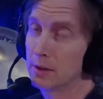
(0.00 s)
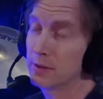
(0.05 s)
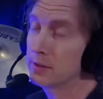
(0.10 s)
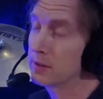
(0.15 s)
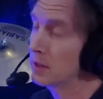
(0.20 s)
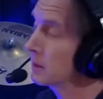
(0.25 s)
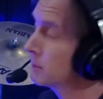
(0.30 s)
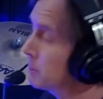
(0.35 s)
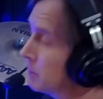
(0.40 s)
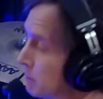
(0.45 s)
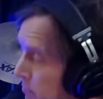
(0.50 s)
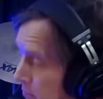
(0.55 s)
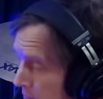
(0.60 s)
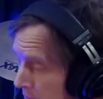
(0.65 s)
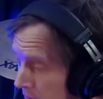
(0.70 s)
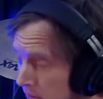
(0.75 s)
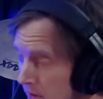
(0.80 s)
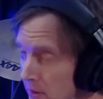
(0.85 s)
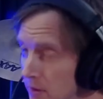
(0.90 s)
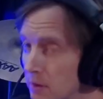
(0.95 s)
It's not going to be
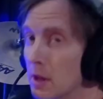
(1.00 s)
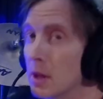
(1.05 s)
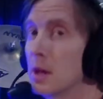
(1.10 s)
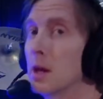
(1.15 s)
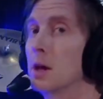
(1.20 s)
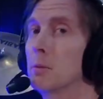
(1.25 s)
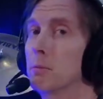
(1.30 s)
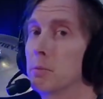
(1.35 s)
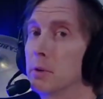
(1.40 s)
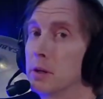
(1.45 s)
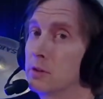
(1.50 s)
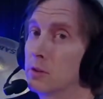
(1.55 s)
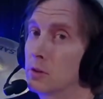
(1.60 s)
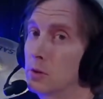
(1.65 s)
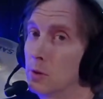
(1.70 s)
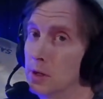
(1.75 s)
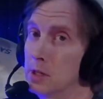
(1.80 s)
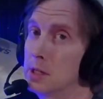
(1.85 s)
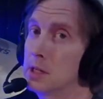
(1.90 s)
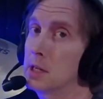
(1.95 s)
perfect, but it's
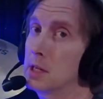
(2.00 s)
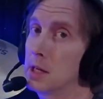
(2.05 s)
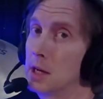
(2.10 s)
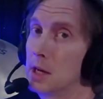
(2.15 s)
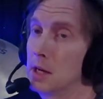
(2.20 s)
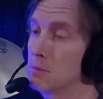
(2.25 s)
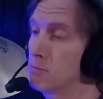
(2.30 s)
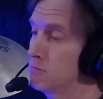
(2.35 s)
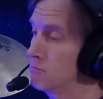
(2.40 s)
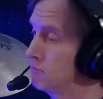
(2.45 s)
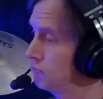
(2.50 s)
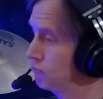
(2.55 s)
going to get